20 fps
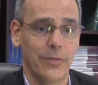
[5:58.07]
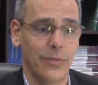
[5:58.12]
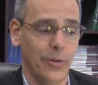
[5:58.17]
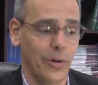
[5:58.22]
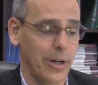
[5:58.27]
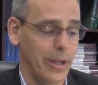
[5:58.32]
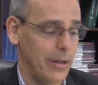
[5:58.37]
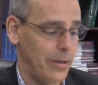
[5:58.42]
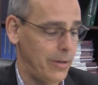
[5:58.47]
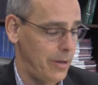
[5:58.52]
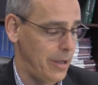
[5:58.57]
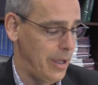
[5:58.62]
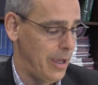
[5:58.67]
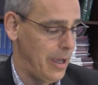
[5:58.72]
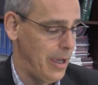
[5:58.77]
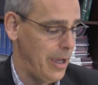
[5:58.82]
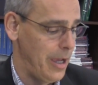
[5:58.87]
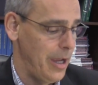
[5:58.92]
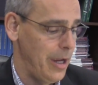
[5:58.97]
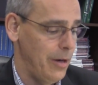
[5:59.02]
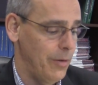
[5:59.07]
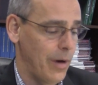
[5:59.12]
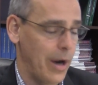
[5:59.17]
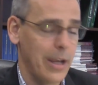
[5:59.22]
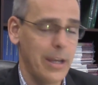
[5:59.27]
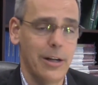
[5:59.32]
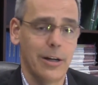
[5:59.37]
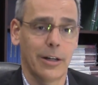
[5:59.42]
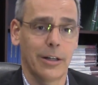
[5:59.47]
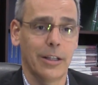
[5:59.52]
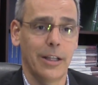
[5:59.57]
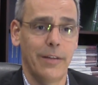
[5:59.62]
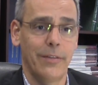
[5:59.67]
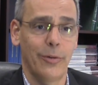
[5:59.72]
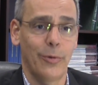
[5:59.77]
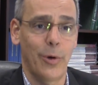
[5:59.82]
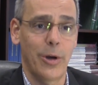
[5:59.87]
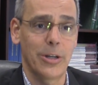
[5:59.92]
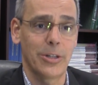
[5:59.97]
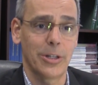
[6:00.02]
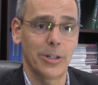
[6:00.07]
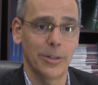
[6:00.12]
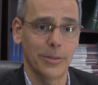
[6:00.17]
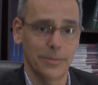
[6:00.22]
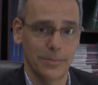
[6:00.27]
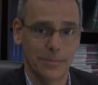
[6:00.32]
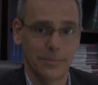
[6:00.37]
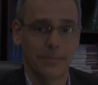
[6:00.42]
for you right here at Cleveland Regional.